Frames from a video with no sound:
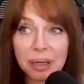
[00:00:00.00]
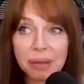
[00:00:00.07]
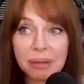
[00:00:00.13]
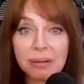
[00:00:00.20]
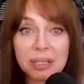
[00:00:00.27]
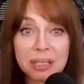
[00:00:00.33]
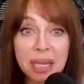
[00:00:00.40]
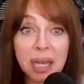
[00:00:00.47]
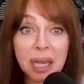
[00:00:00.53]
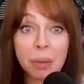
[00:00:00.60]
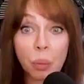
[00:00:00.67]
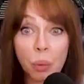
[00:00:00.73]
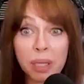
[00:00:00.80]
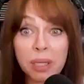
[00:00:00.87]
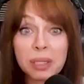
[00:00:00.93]
he
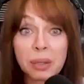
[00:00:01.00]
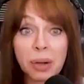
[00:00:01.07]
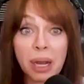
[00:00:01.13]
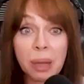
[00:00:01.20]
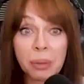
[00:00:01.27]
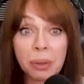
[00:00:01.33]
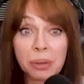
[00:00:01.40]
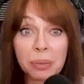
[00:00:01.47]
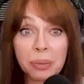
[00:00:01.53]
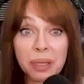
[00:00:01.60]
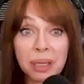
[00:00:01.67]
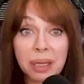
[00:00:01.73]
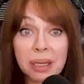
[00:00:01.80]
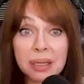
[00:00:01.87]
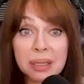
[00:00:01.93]
said we scrambled
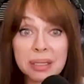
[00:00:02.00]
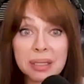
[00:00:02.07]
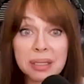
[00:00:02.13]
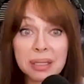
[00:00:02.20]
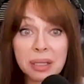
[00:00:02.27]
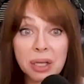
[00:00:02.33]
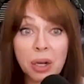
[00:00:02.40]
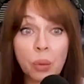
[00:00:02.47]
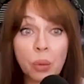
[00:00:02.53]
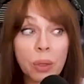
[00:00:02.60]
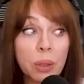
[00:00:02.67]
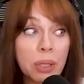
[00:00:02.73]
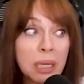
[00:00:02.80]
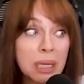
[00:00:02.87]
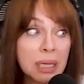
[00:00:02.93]
because,
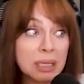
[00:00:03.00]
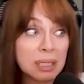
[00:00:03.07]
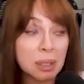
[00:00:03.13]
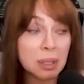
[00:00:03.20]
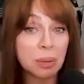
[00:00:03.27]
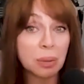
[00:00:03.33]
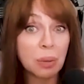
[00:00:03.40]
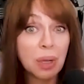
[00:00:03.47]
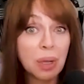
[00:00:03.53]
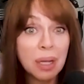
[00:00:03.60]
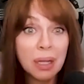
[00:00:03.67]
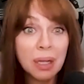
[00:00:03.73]
we needed to